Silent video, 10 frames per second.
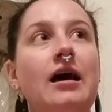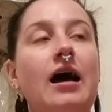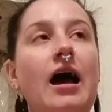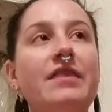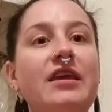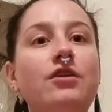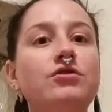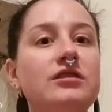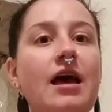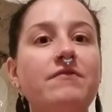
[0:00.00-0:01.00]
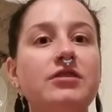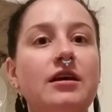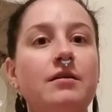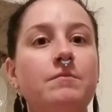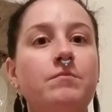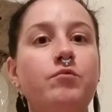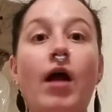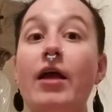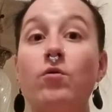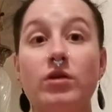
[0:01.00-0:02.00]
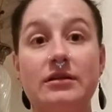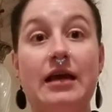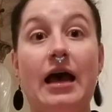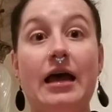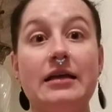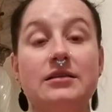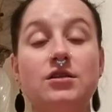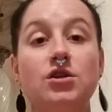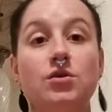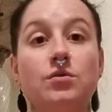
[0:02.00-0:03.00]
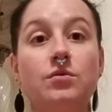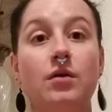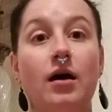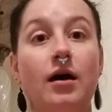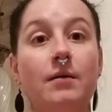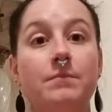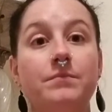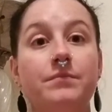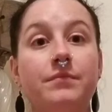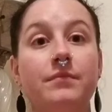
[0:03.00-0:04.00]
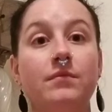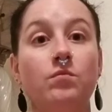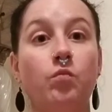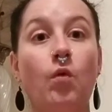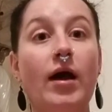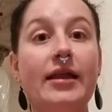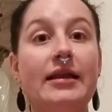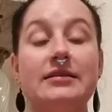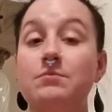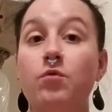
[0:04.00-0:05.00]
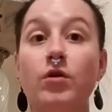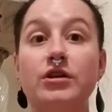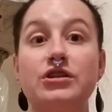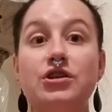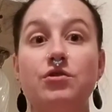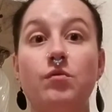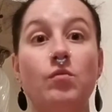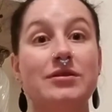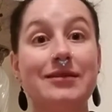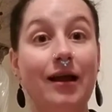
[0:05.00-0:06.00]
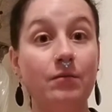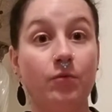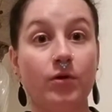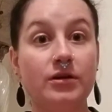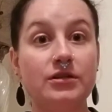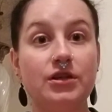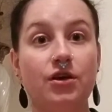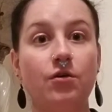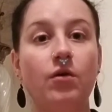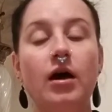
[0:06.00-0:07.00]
I think you just have to prioritize what is important to you and what's not important to you.